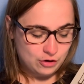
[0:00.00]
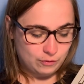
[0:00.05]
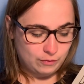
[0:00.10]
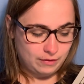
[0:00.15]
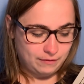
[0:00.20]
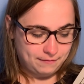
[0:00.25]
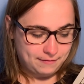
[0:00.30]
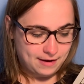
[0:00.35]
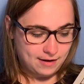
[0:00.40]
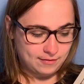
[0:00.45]
we
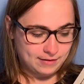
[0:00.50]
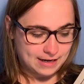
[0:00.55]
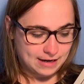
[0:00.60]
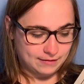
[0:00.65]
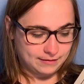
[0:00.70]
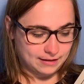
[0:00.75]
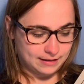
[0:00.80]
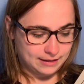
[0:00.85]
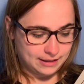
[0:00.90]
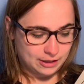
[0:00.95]
found
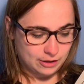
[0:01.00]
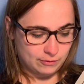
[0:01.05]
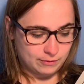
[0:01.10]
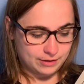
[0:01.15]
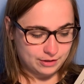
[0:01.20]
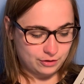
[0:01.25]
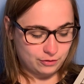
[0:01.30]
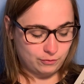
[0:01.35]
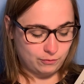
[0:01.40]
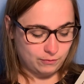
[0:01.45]
out that there were
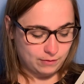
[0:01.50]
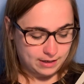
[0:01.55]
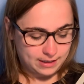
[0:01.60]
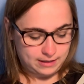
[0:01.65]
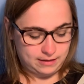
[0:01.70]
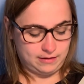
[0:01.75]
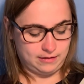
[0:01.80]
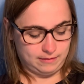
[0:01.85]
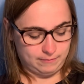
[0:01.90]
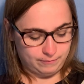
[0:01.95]

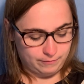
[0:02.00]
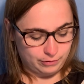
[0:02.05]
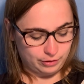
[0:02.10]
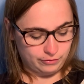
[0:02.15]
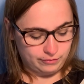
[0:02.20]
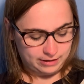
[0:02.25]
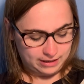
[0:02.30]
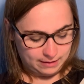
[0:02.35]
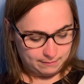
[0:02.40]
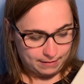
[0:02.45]

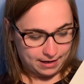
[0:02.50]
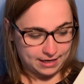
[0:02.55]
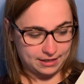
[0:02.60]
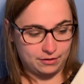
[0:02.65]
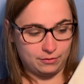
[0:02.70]
blue team had